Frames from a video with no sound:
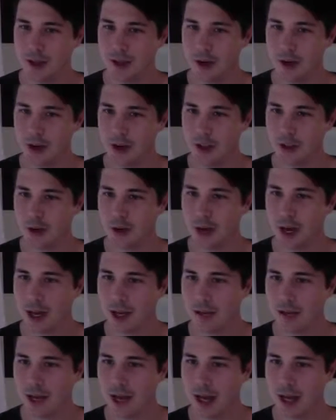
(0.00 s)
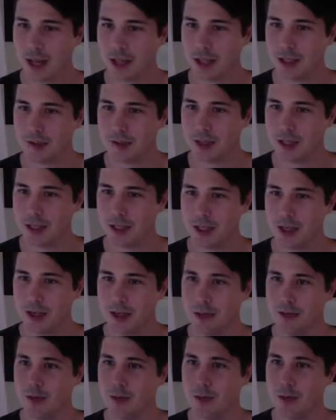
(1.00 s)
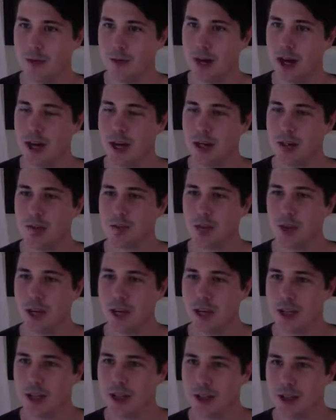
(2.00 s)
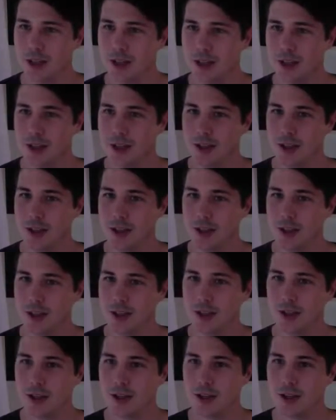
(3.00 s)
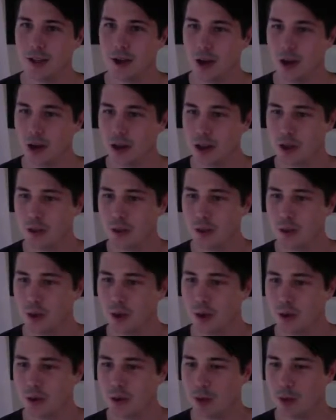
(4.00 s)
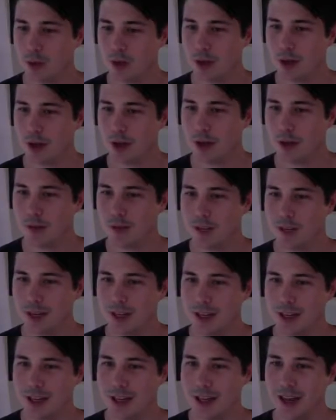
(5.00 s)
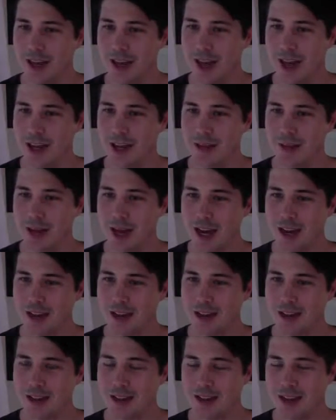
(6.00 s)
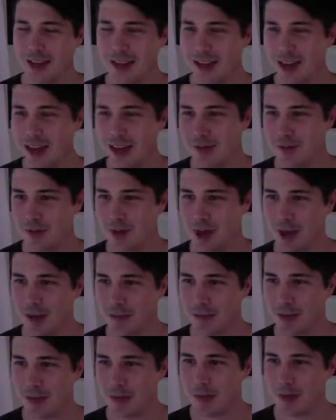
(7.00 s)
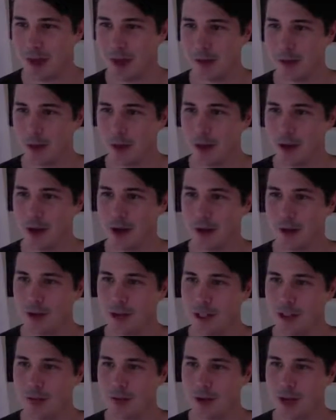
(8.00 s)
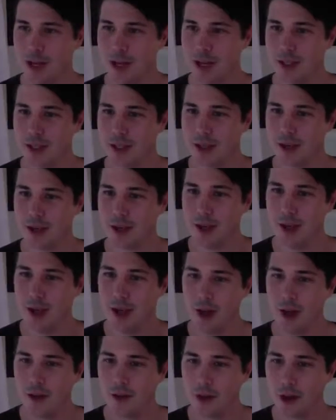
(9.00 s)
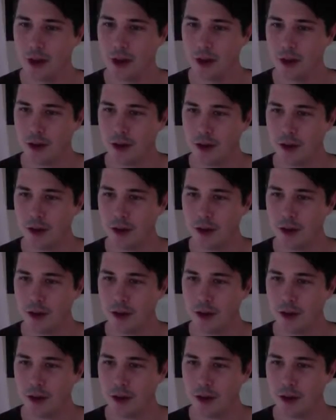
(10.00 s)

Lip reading: I should hang back, especially with the range of Peach, and, I should be pulling more turnips and hanging back and things like that, but I'm quite an aggressive player, so I've got a lot of